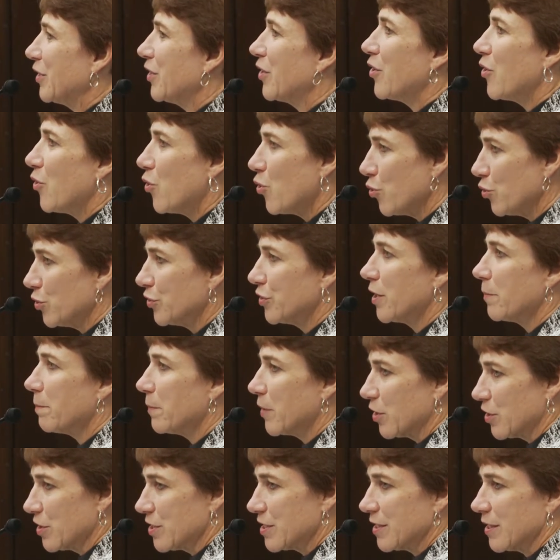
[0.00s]
hold the
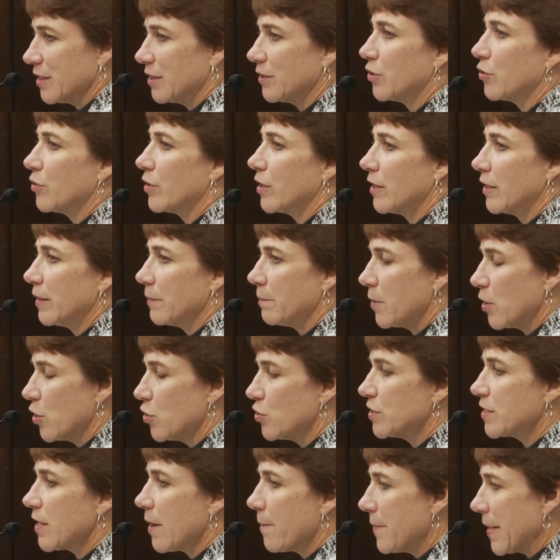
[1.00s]
person or
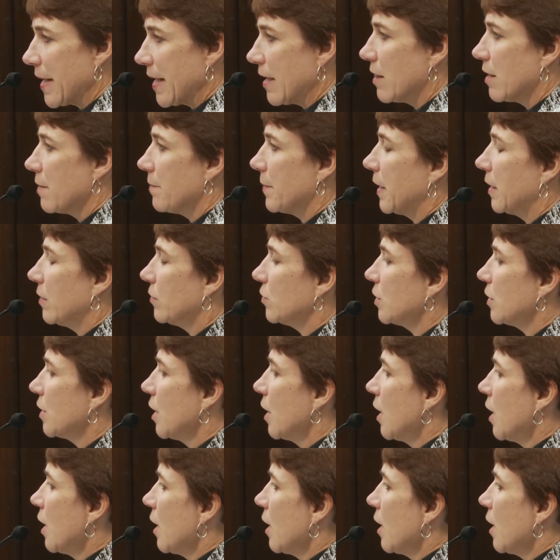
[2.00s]
impose a bail amount.